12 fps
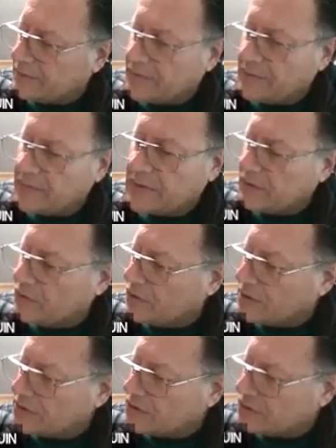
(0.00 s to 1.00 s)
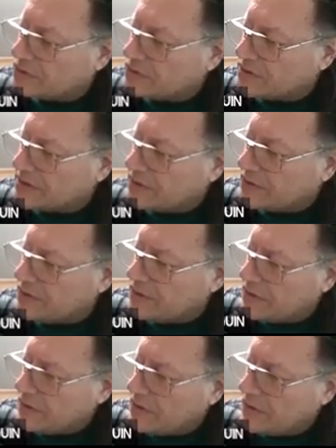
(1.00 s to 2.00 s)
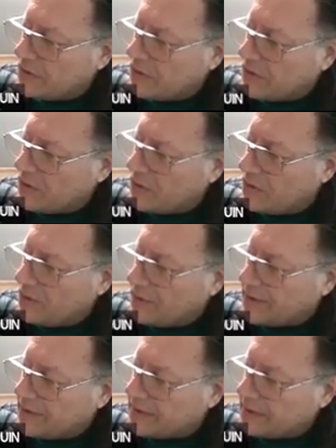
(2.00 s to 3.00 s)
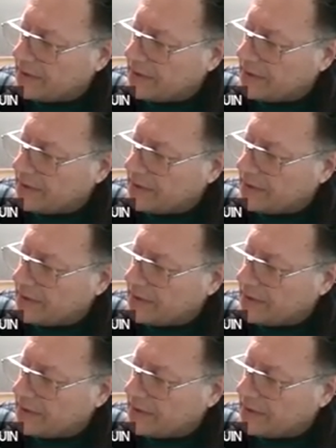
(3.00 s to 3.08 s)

from the null is just 0 over